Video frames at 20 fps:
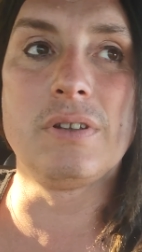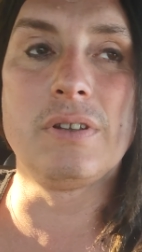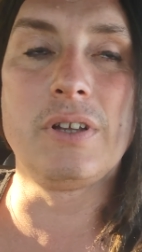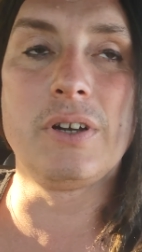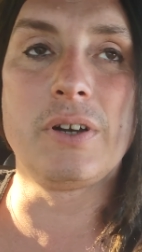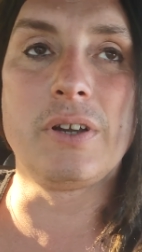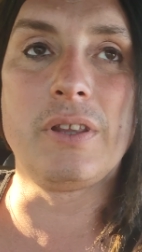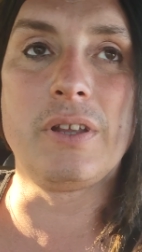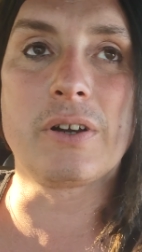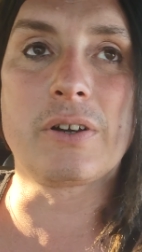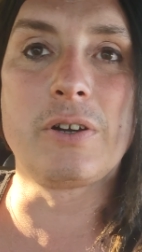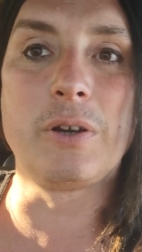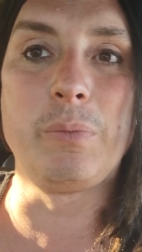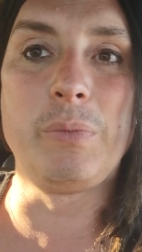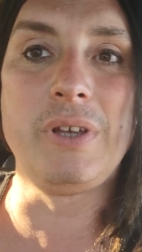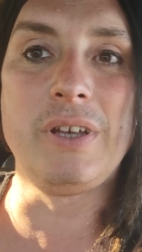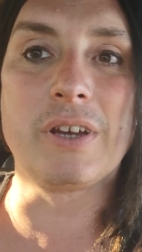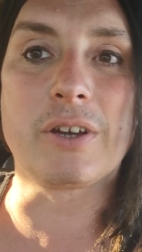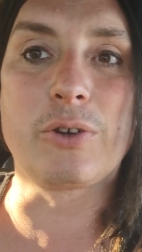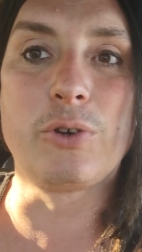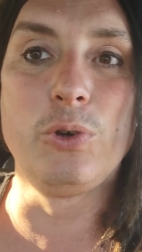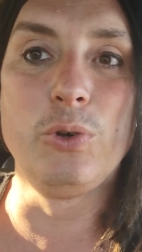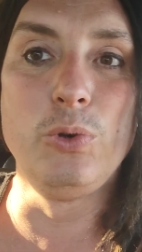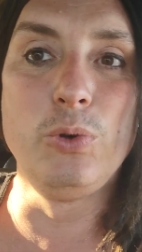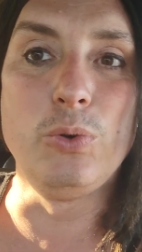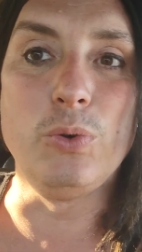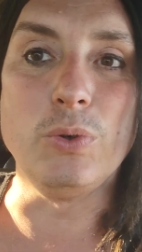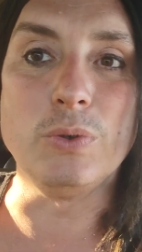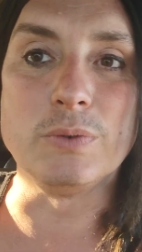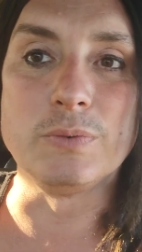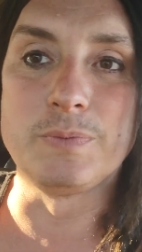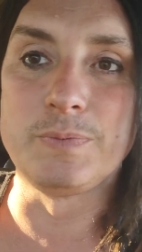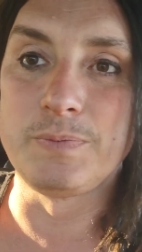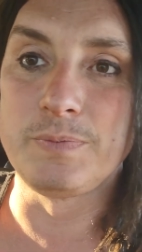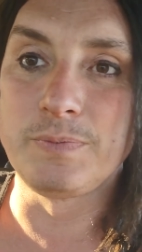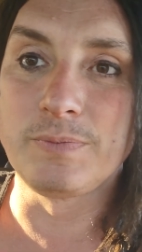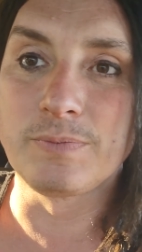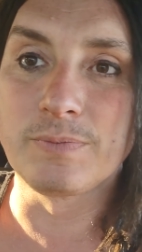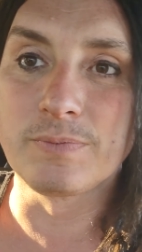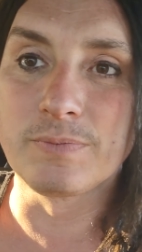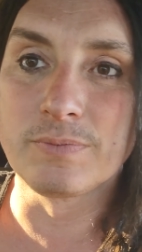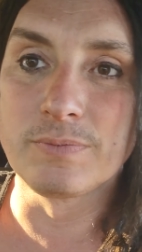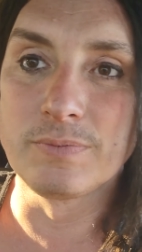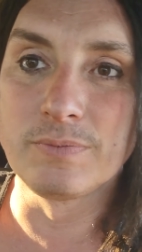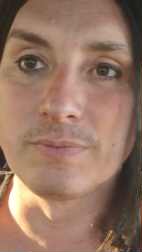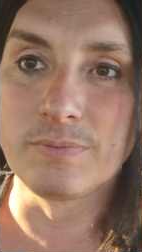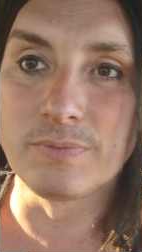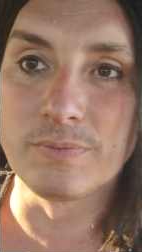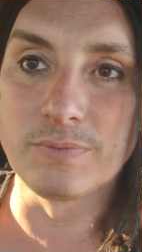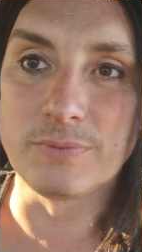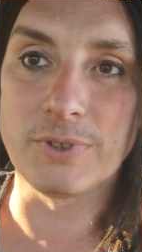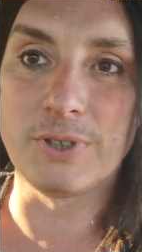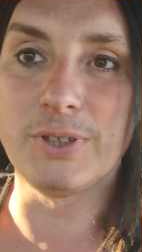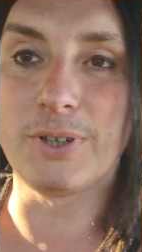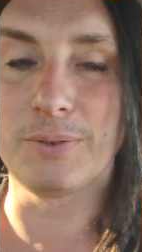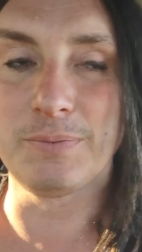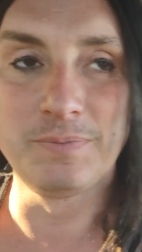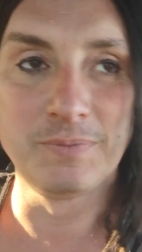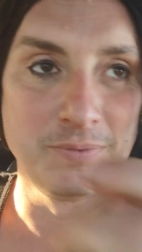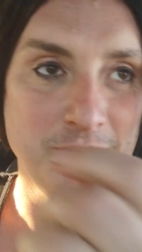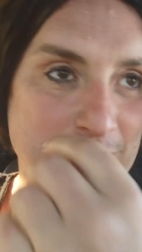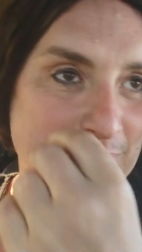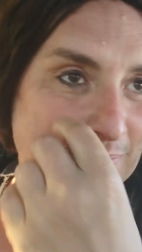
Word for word: there, there could be a coup. You know,